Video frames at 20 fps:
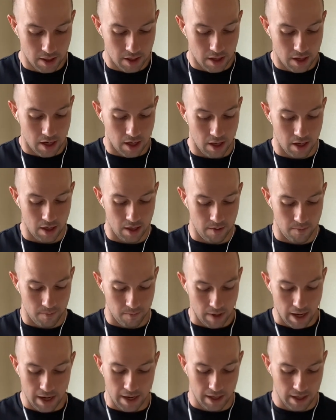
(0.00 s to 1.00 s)

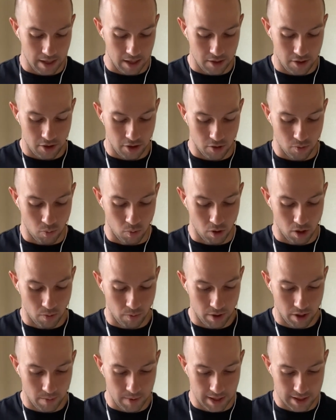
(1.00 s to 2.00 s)
Adding it into your wort
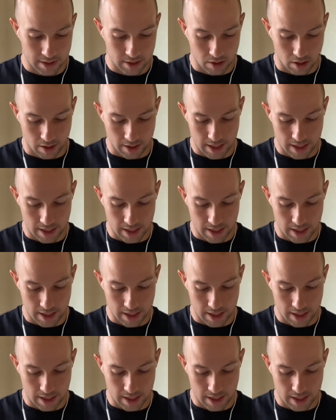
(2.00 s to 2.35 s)
when you're mixing all